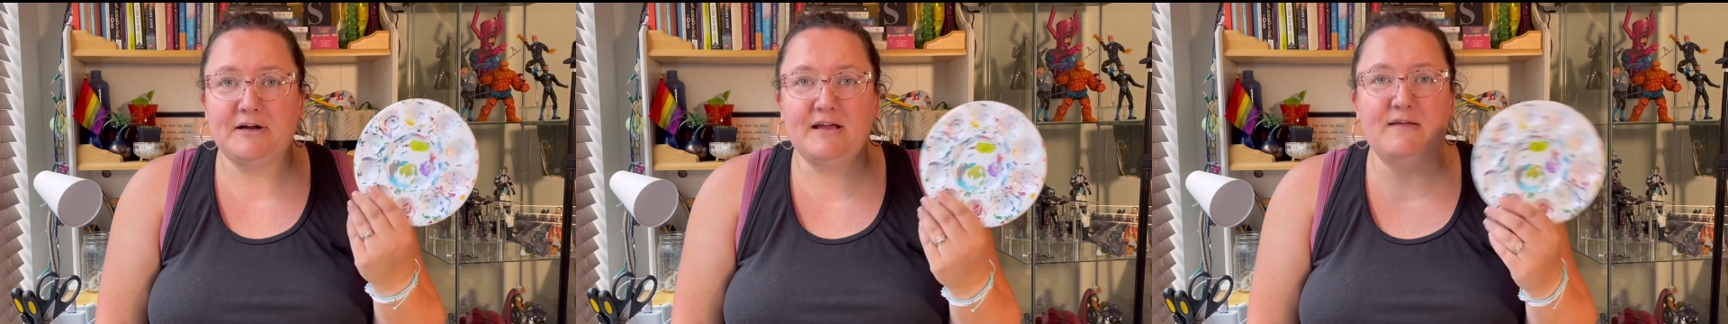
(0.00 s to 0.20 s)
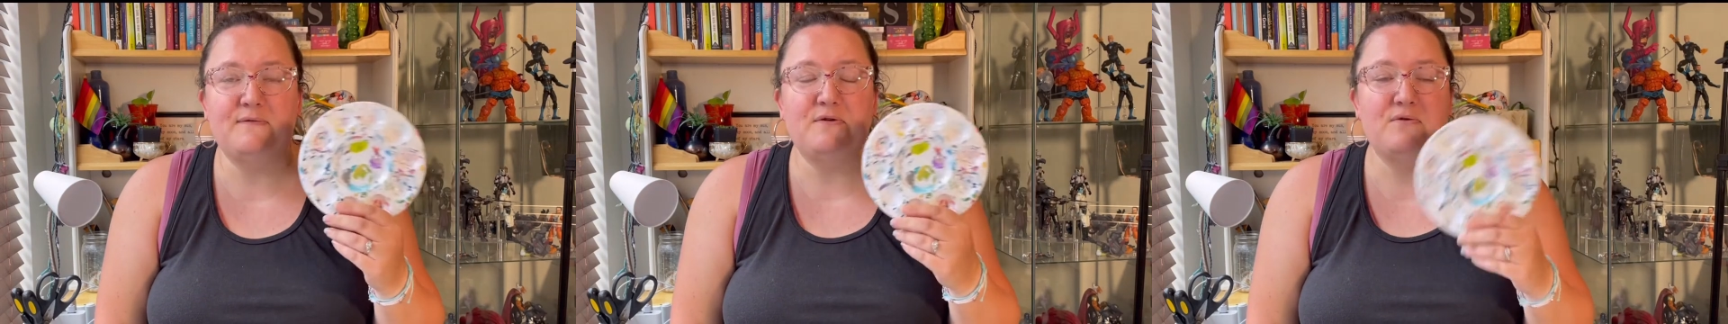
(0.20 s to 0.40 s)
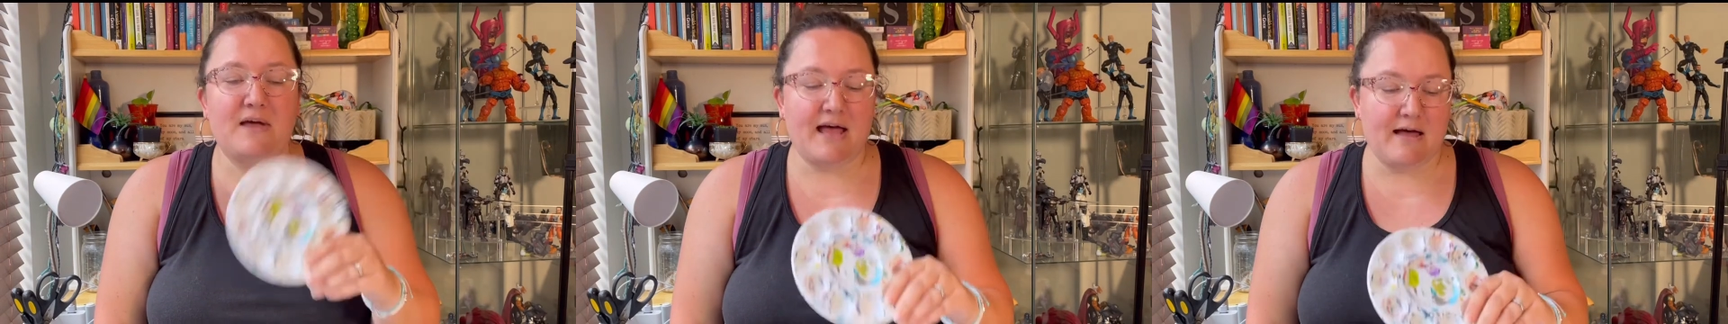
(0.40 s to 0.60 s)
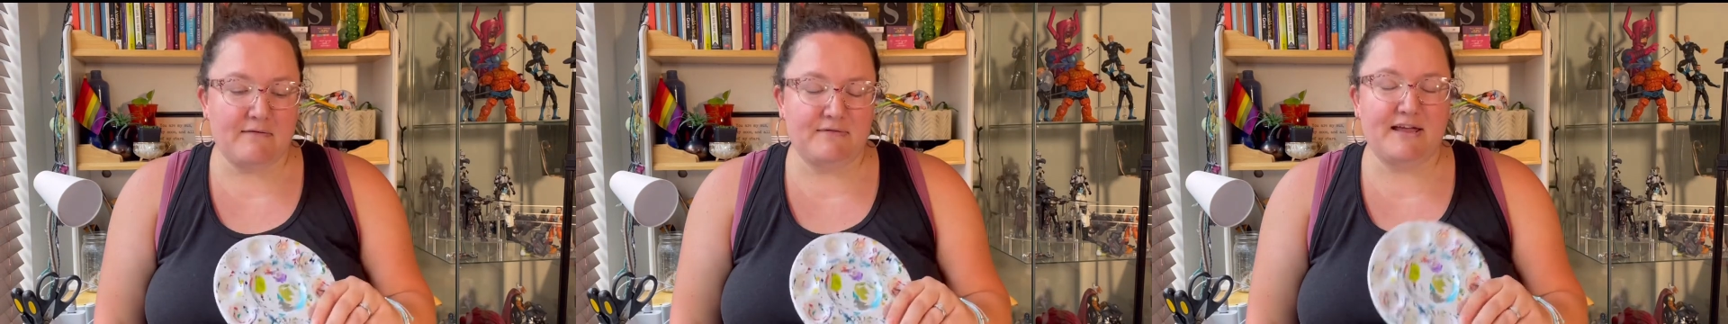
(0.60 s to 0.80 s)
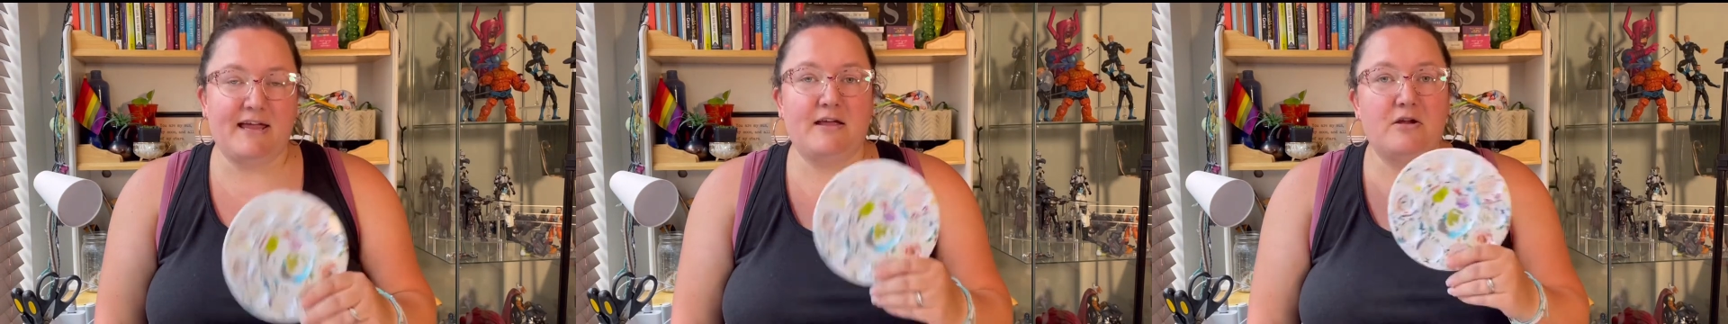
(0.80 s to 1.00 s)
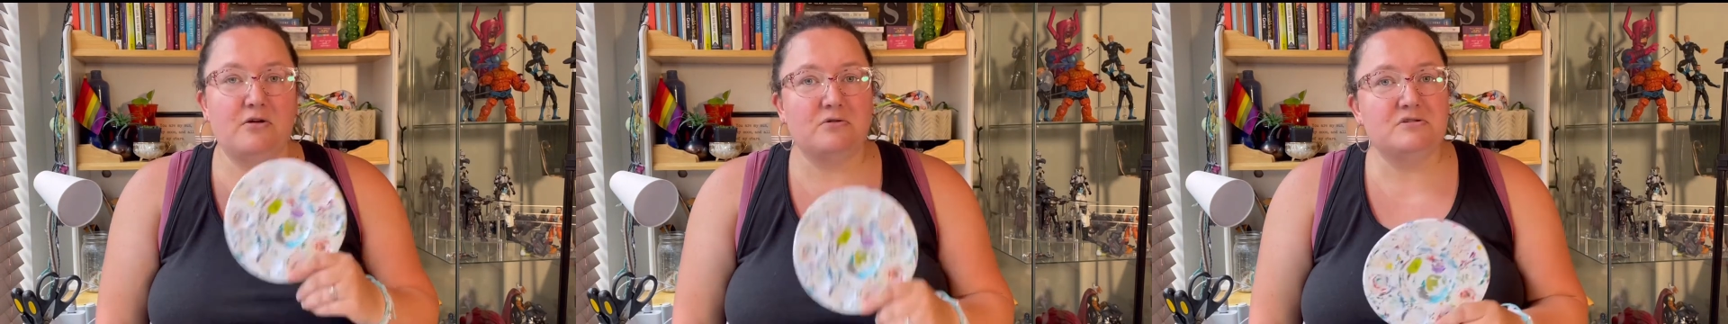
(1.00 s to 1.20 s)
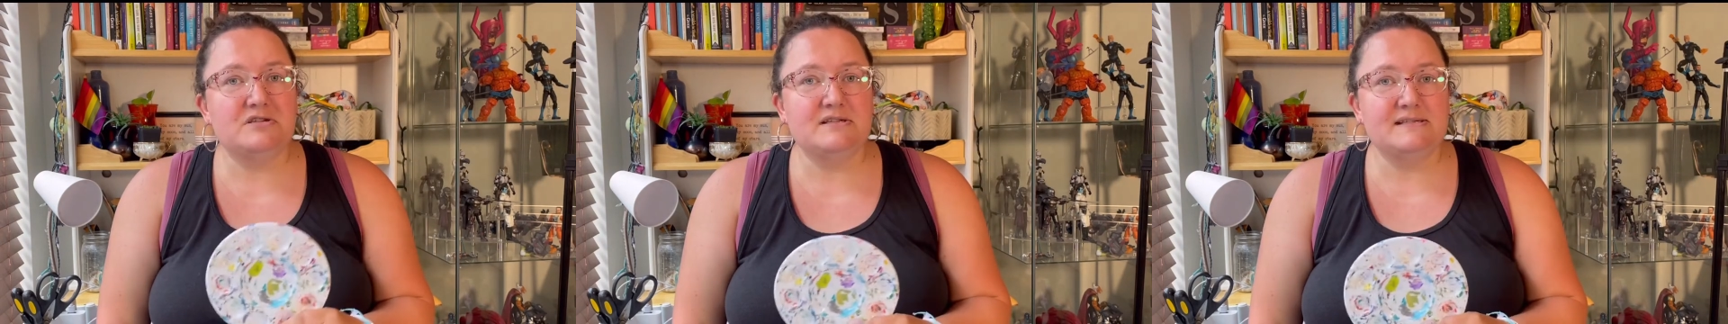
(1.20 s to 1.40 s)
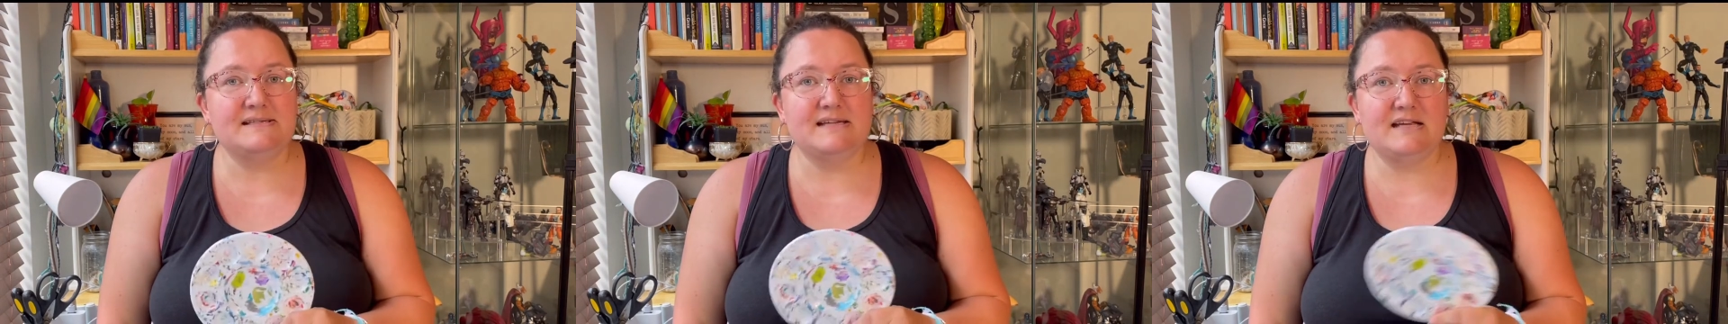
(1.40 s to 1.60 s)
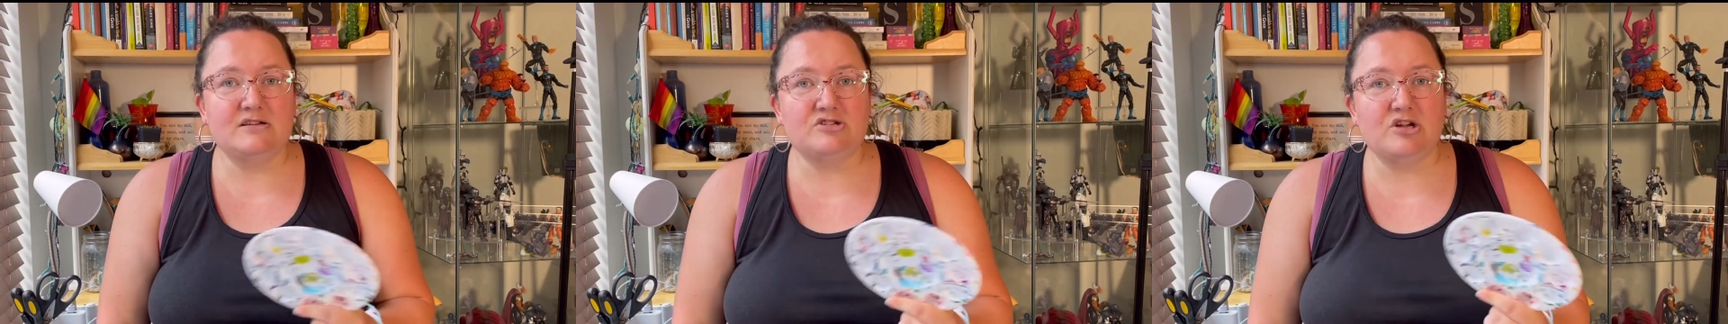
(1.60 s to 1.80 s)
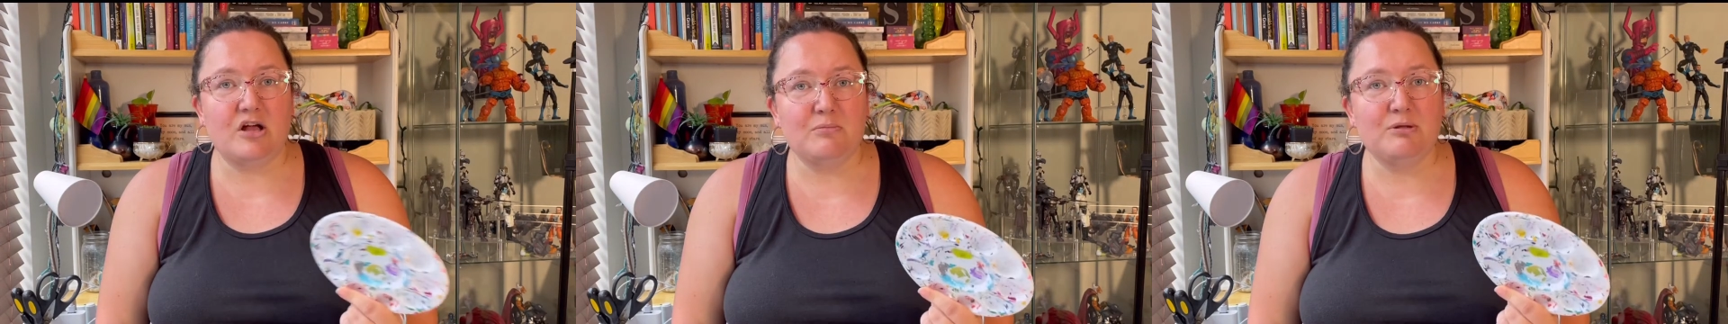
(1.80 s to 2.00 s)
If you have like an Ocean State
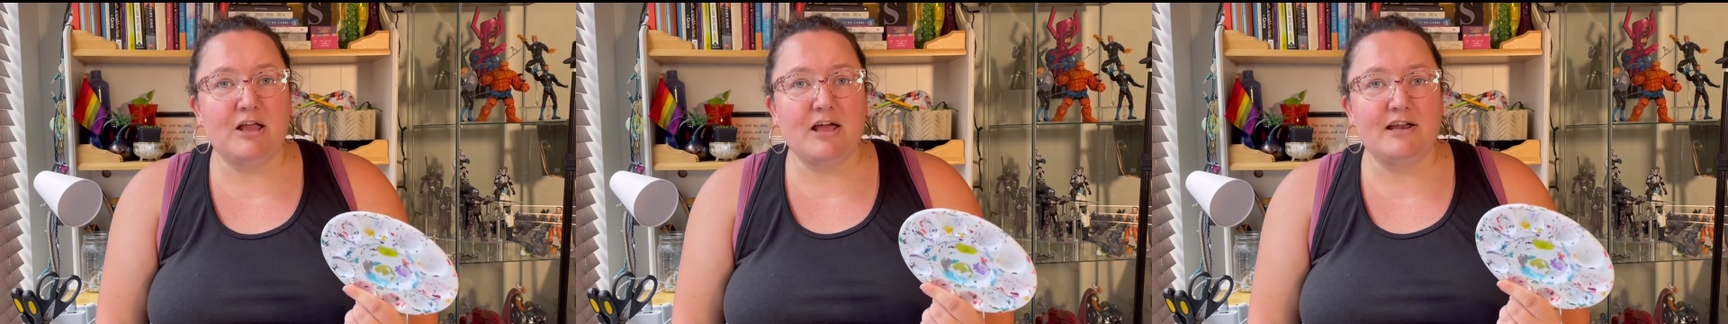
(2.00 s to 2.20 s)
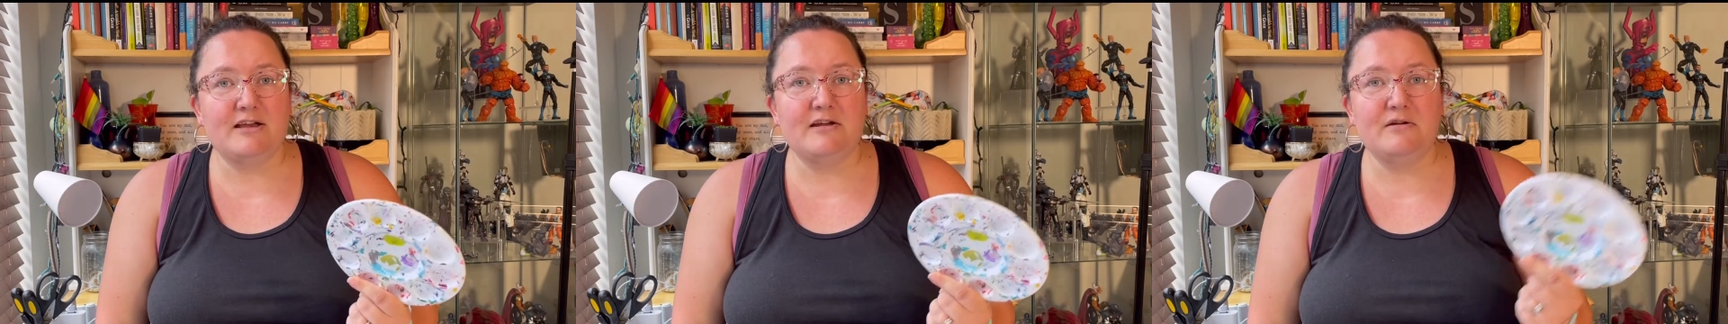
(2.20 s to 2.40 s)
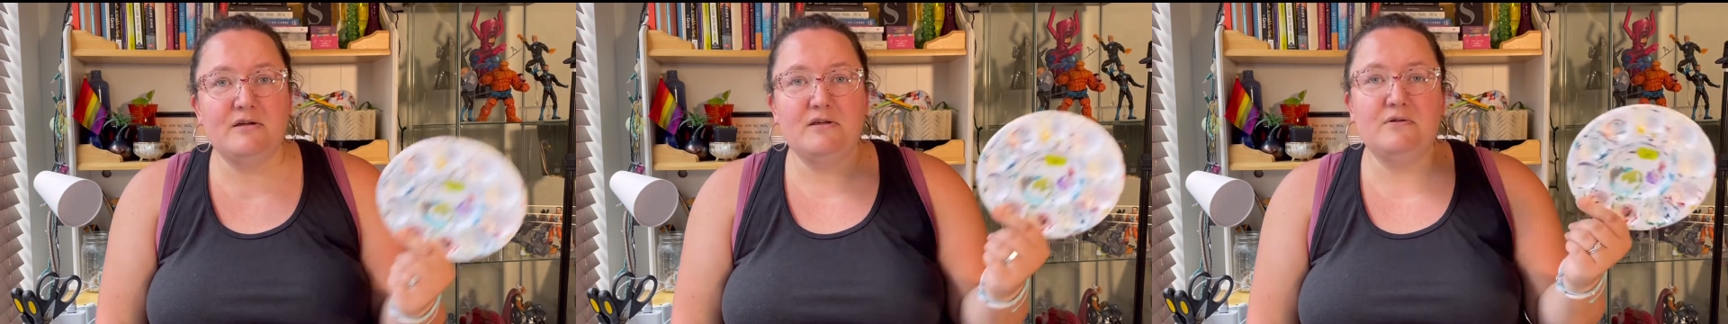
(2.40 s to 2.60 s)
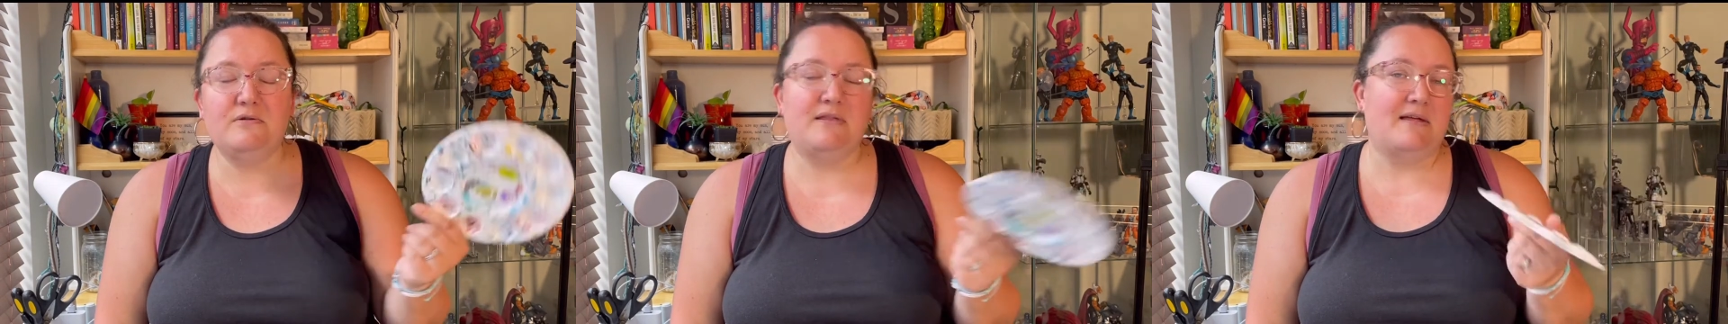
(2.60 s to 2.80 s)
job lot near you,